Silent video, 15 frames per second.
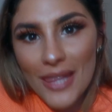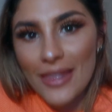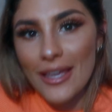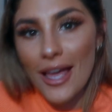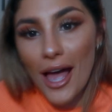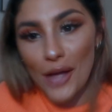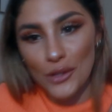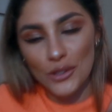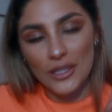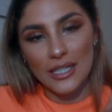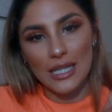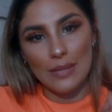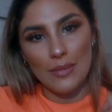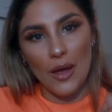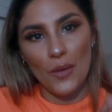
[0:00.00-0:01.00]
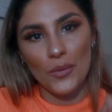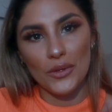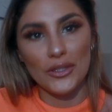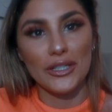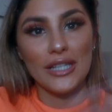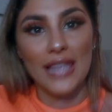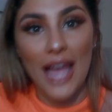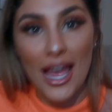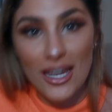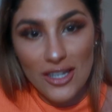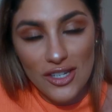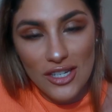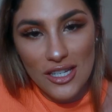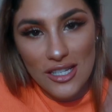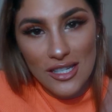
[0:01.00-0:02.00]
They actually came out with their
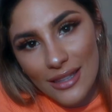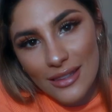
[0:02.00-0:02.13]
lashes.